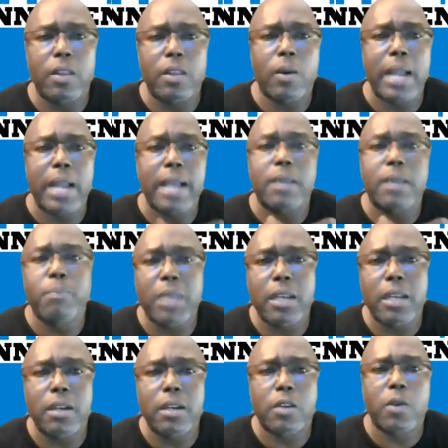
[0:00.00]
thought I
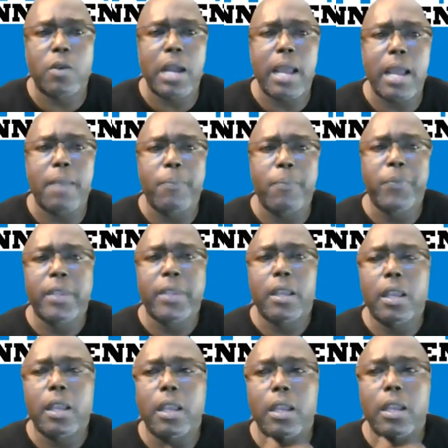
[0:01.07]
committed a crime,
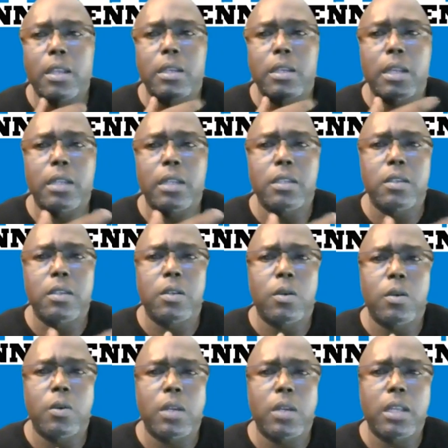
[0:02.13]
and you
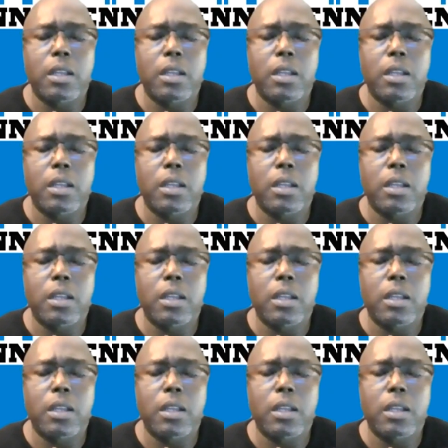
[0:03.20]
know,